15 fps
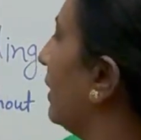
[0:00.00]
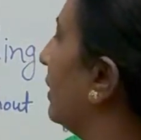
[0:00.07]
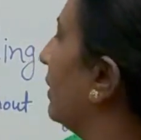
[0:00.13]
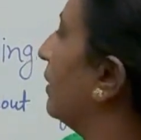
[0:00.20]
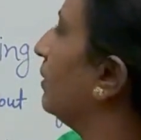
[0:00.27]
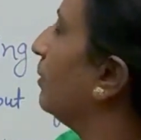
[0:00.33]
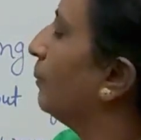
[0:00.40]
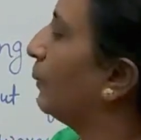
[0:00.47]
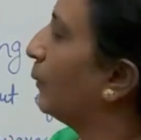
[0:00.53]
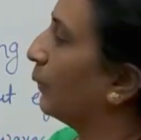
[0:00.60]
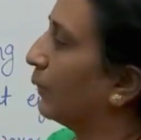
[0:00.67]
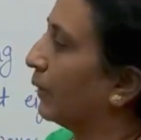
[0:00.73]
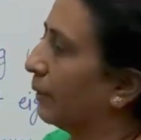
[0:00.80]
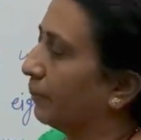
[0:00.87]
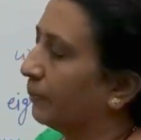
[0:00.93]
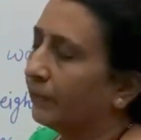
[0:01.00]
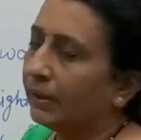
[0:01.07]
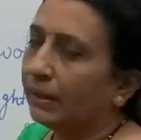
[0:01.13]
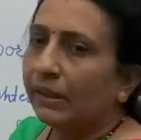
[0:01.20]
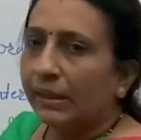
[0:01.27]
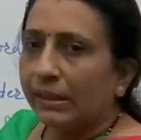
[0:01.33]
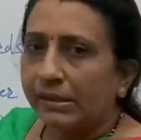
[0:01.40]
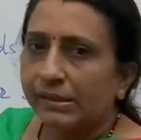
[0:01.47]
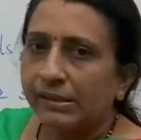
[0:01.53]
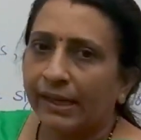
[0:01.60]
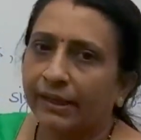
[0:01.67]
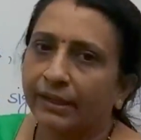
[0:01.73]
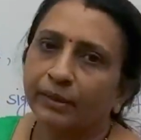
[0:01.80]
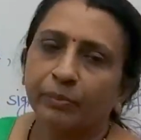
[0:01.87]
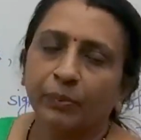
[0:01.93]
in the poem.
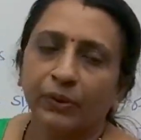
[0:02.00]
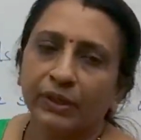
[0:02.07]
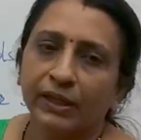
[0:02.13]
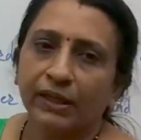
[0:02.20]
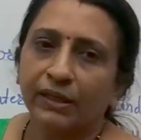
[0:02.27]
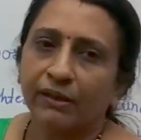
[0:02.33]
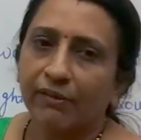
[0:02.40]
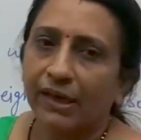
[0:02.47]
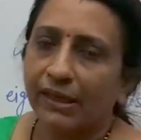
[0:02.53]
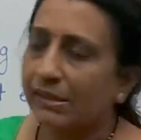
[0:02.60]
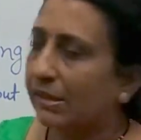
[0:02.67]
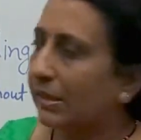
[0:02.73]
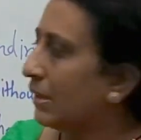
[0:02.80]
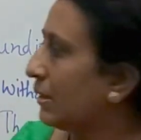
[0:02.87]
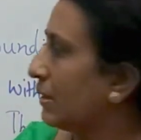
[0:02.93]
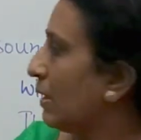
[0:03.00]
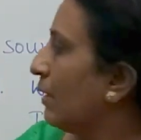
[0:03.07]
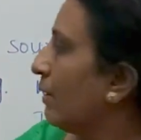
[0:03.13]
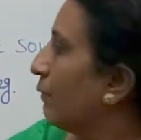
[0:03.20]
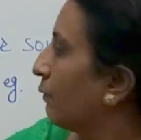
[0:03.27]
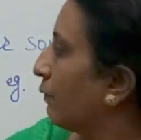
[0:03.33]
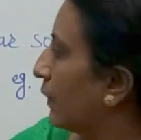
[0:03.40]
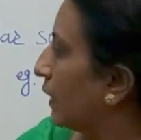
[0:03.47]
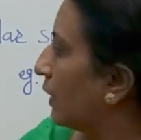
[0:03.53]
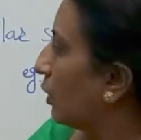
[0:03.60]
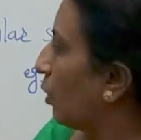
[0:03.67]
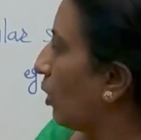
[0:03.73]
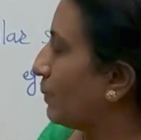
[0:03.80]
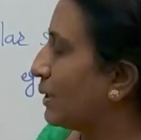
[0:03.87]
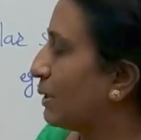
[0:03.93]
Second poetic device is figure
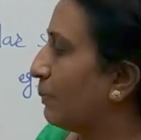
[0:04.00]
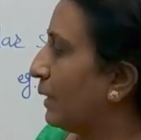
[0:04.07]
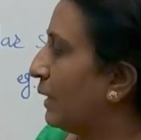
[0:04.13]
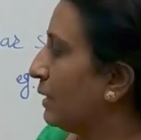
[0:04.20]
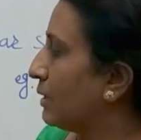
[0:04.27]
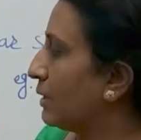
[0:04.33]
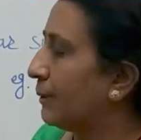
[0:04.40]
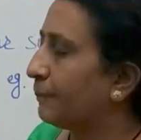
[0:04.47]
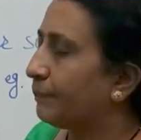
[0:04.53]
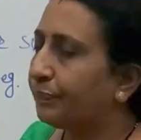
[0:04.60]
of speech.